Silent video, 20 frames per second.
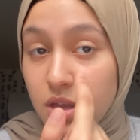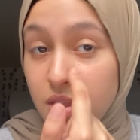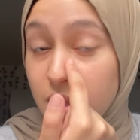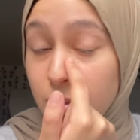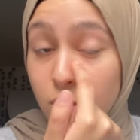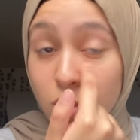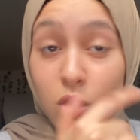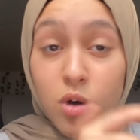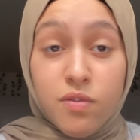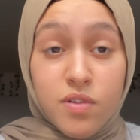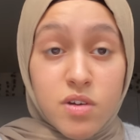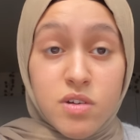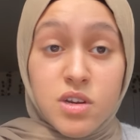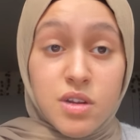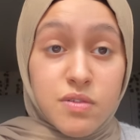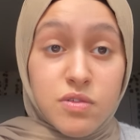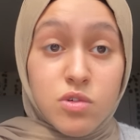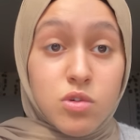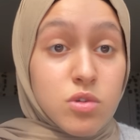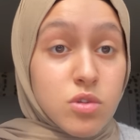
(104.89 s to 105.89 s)
They were all very
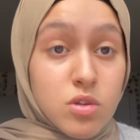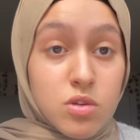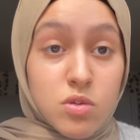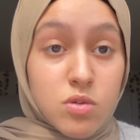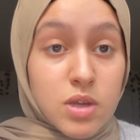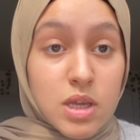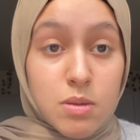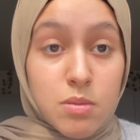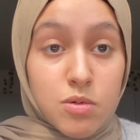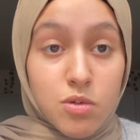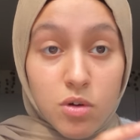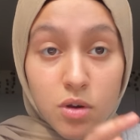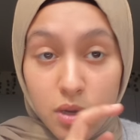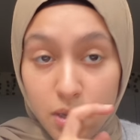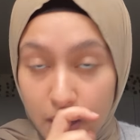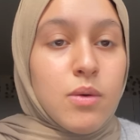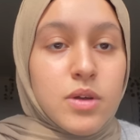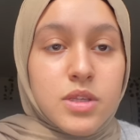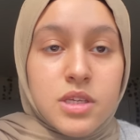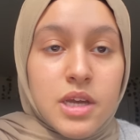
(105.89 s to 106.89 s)
difficult though, don't get me wrong.
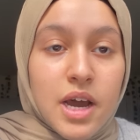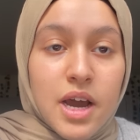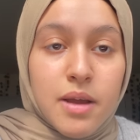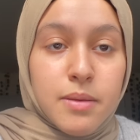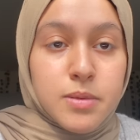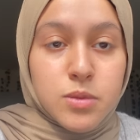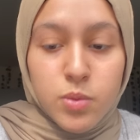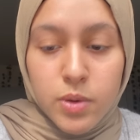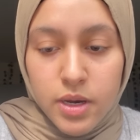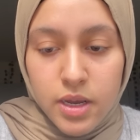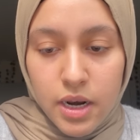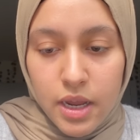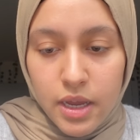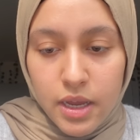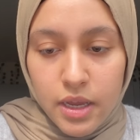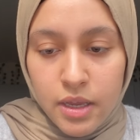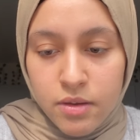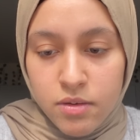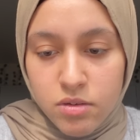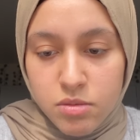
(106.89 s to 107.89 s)
There were times where
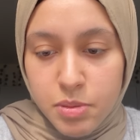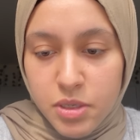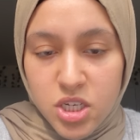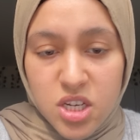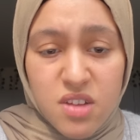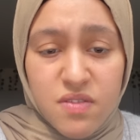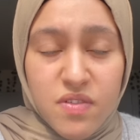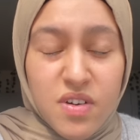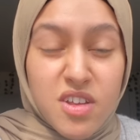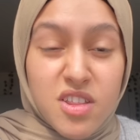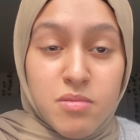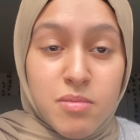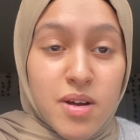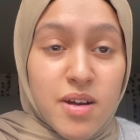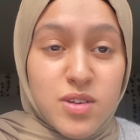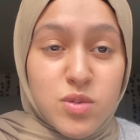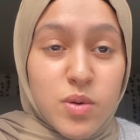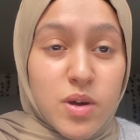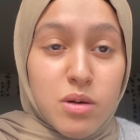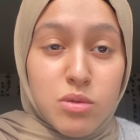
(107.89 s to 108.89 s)
like especially further
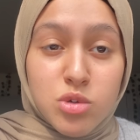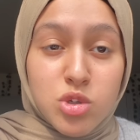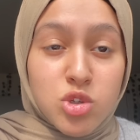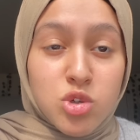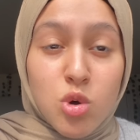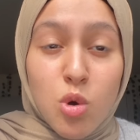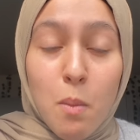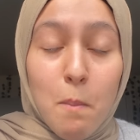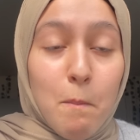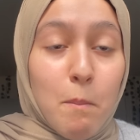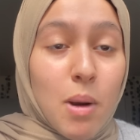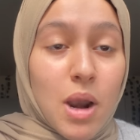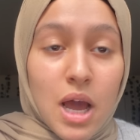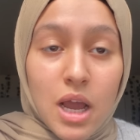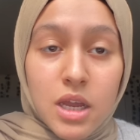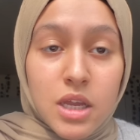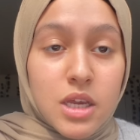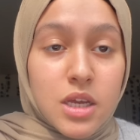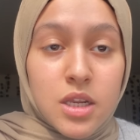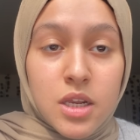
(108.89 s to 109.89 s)
maths where I would just go
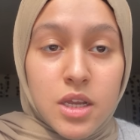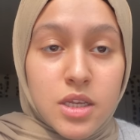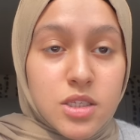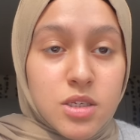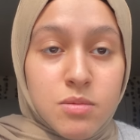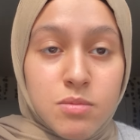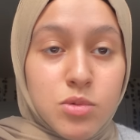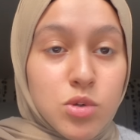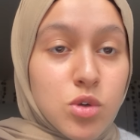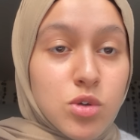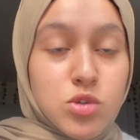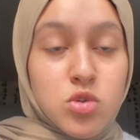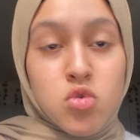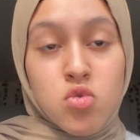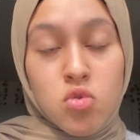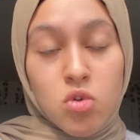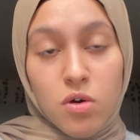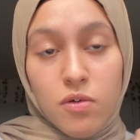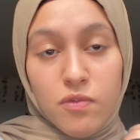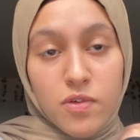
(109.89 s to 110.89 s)
blank in lesson because
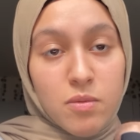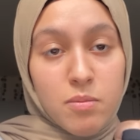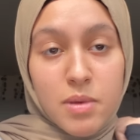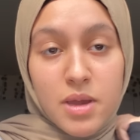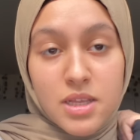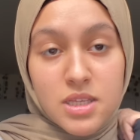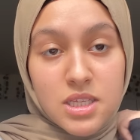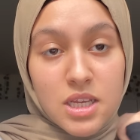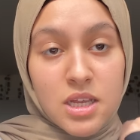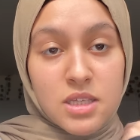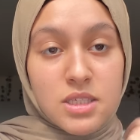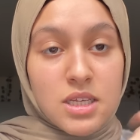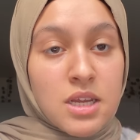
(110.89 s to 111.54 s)
nothing made sense,